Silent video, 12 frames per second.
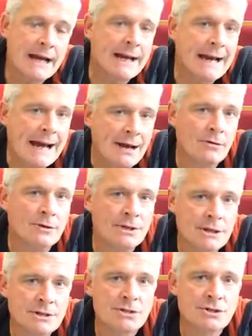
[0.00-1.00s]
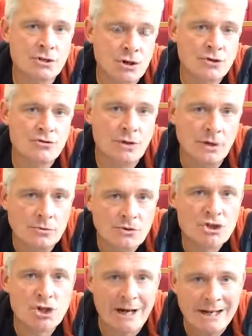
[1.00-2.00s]
and how these controls
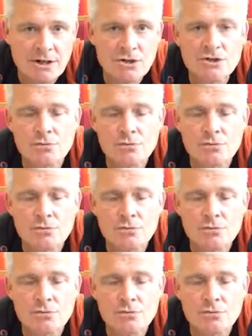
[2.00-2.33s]
change